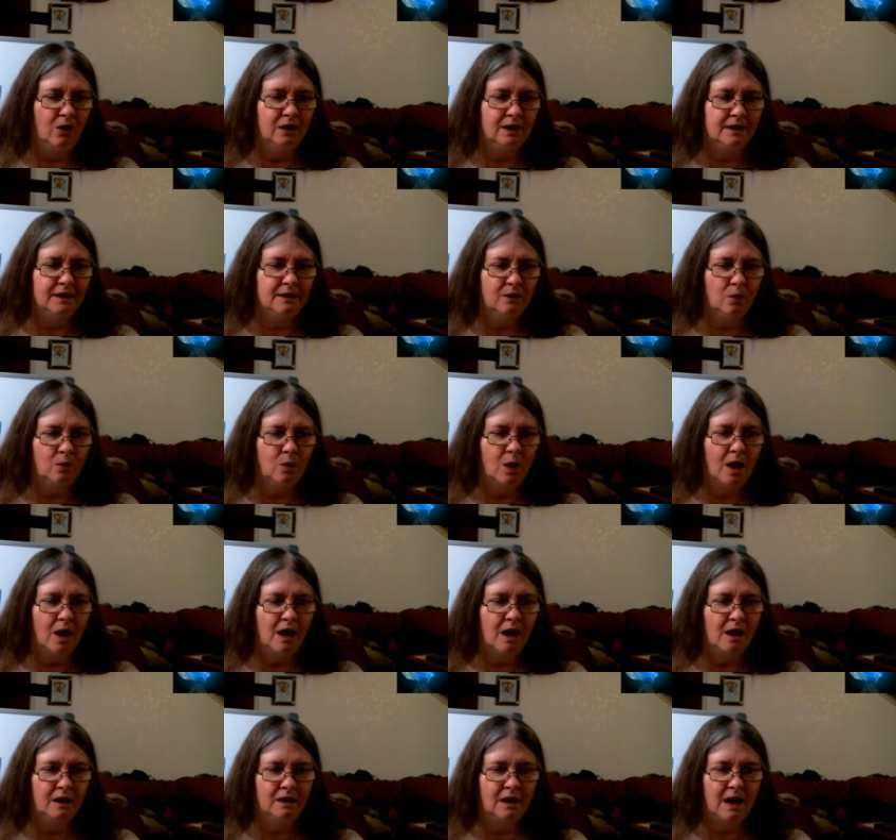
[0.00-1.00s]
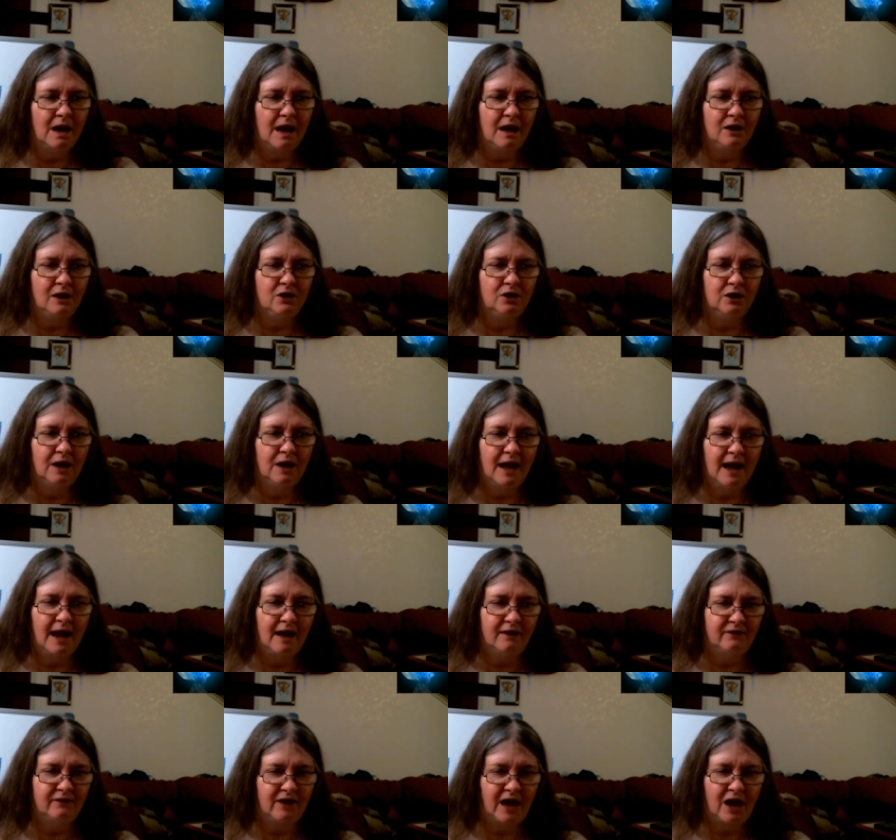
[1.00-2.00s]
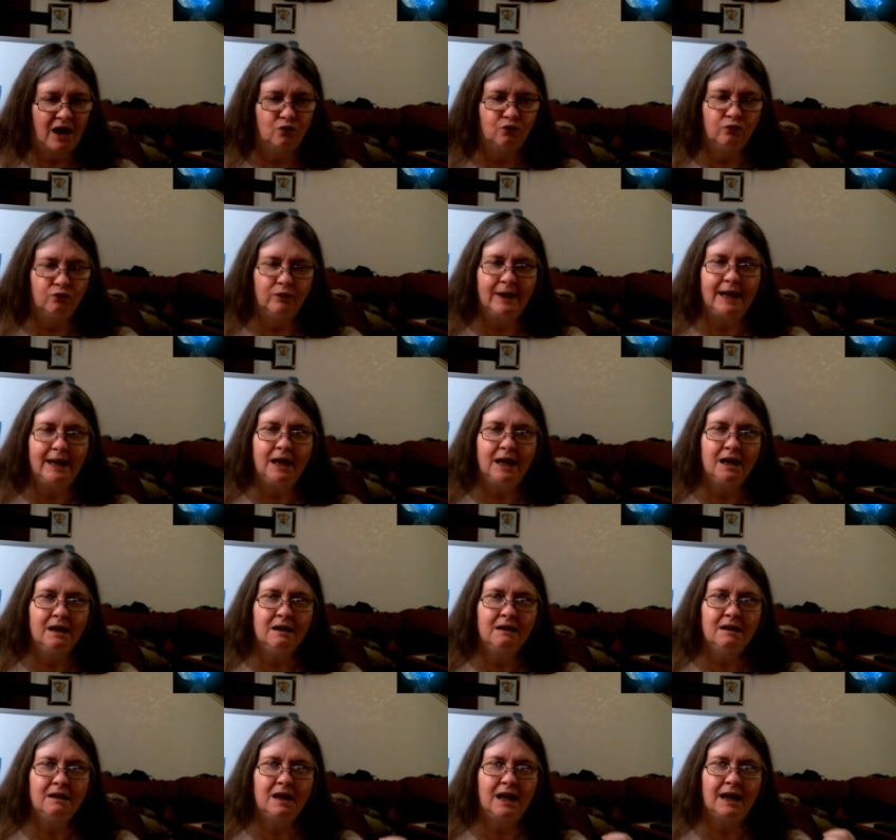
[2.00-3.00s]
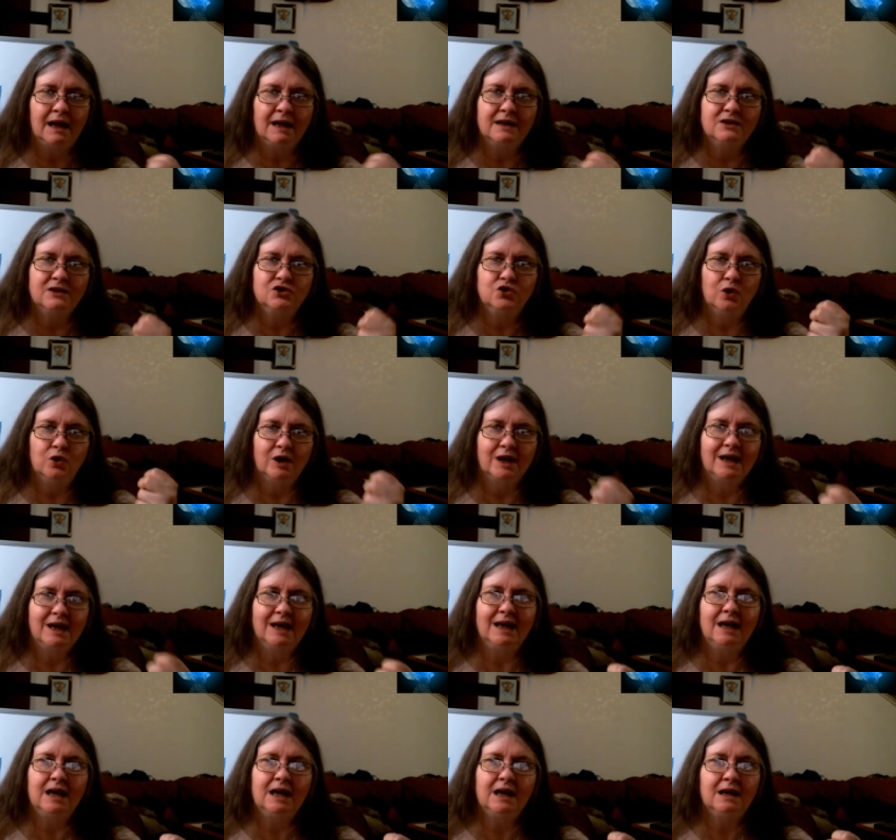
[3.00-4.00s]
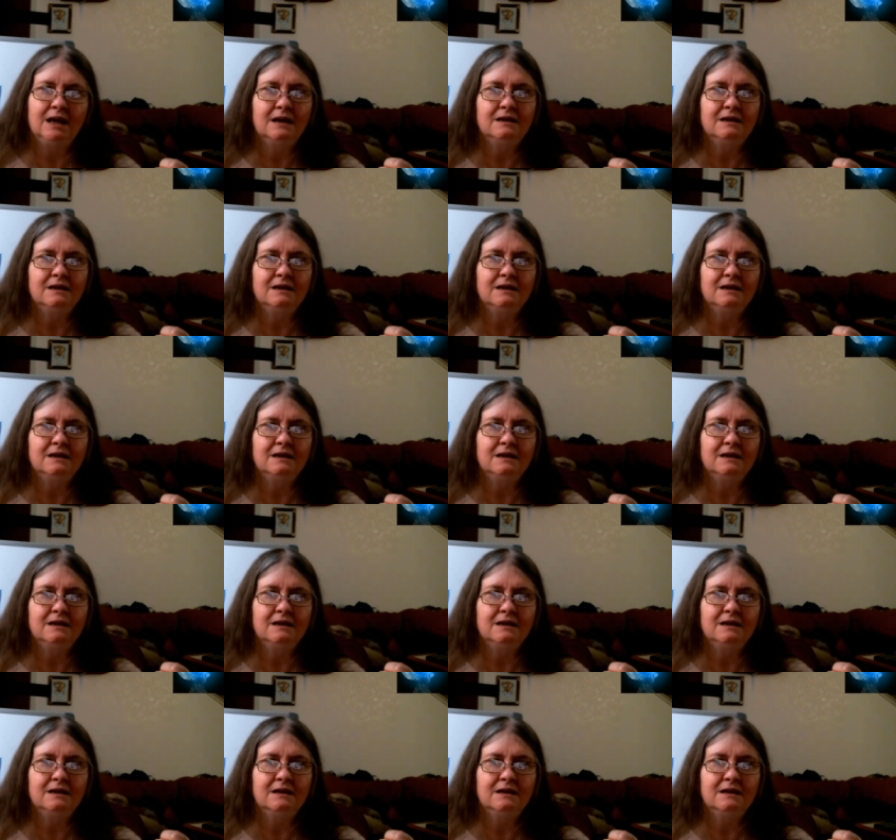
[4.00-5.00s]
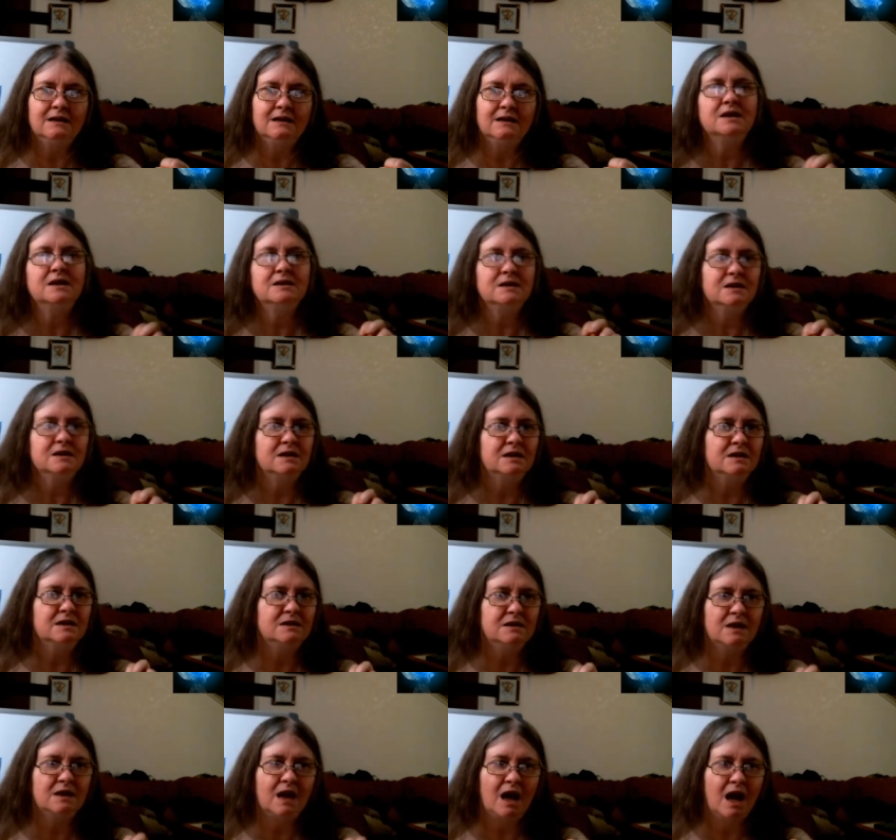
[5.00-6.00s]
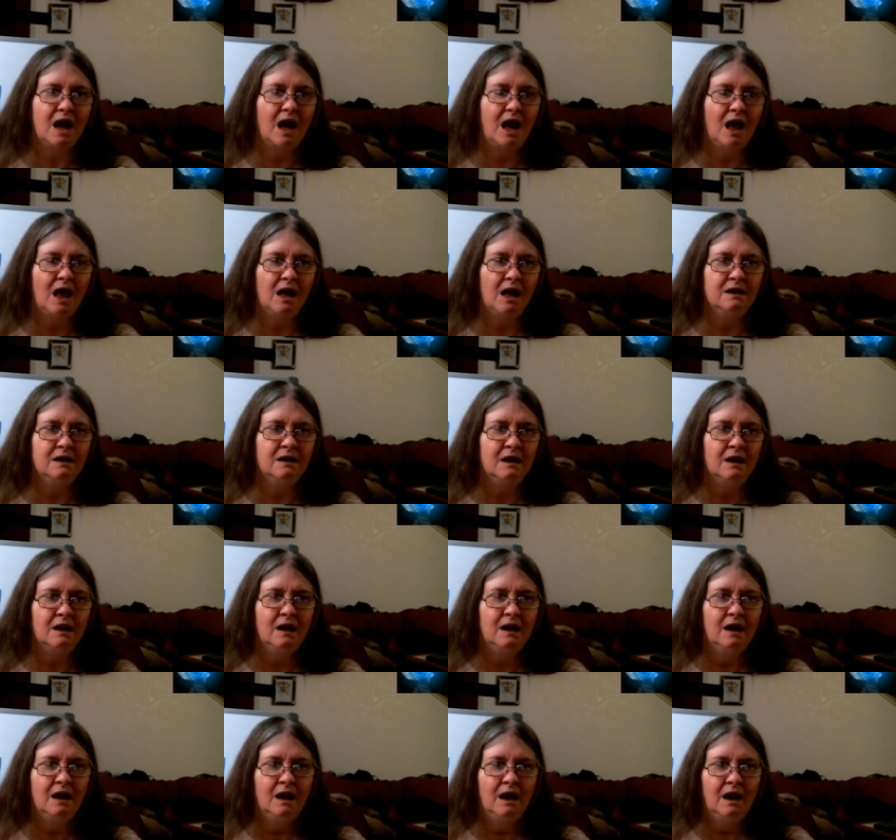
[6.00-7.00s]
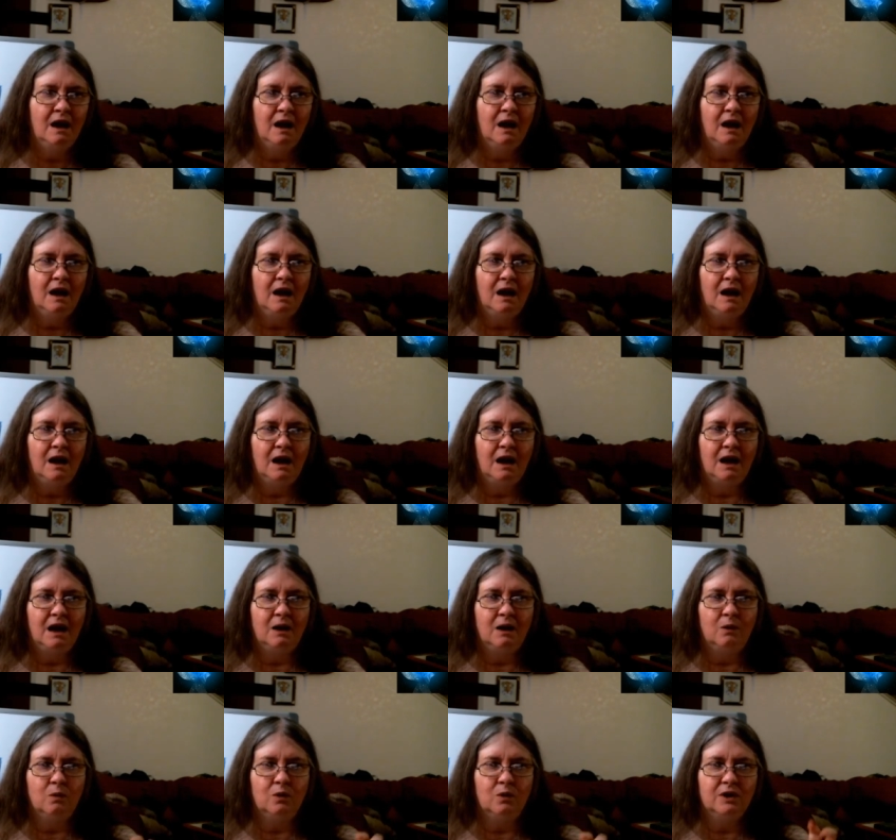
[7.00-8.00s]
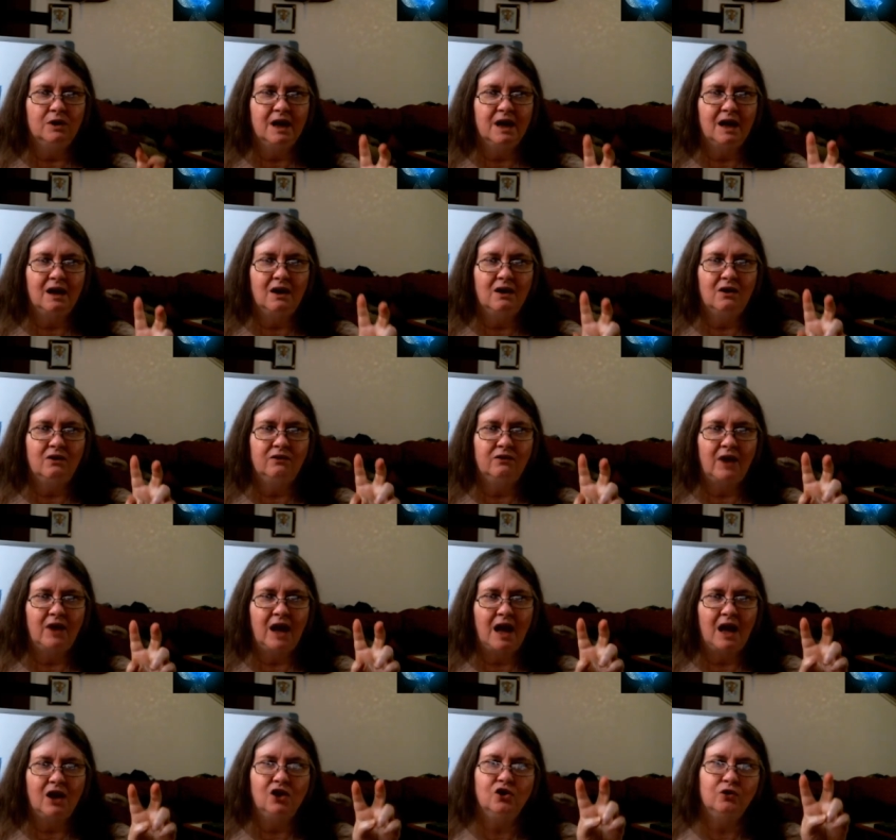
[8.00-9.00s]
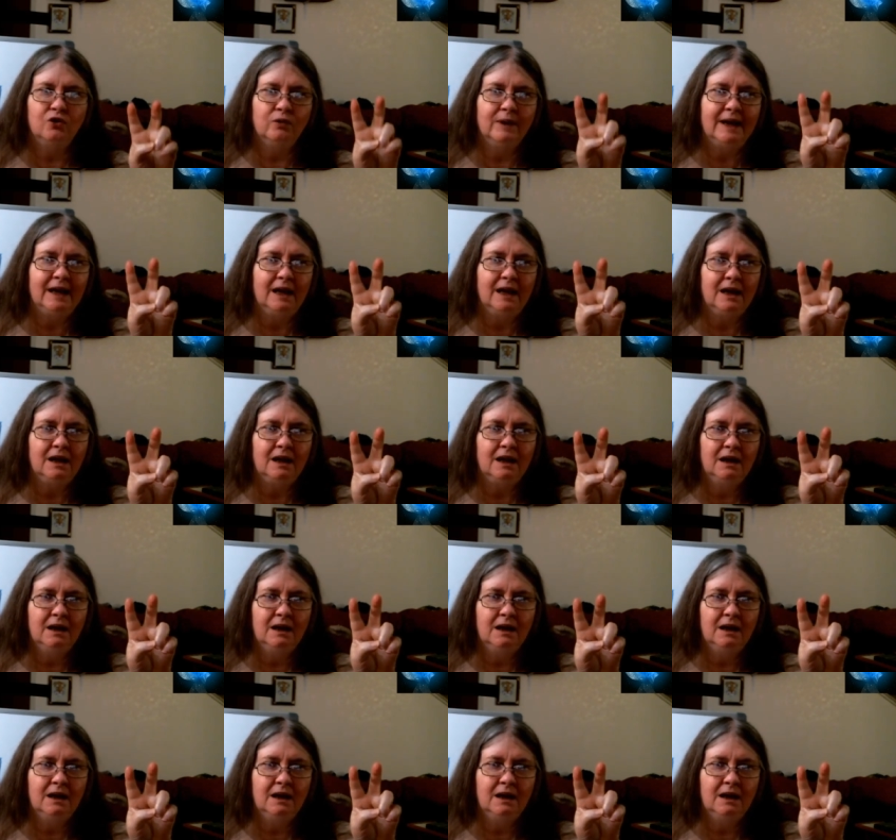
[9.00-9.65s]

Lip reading: hole in the wall, and you'll have a ring that is your key to get into places, and it will give a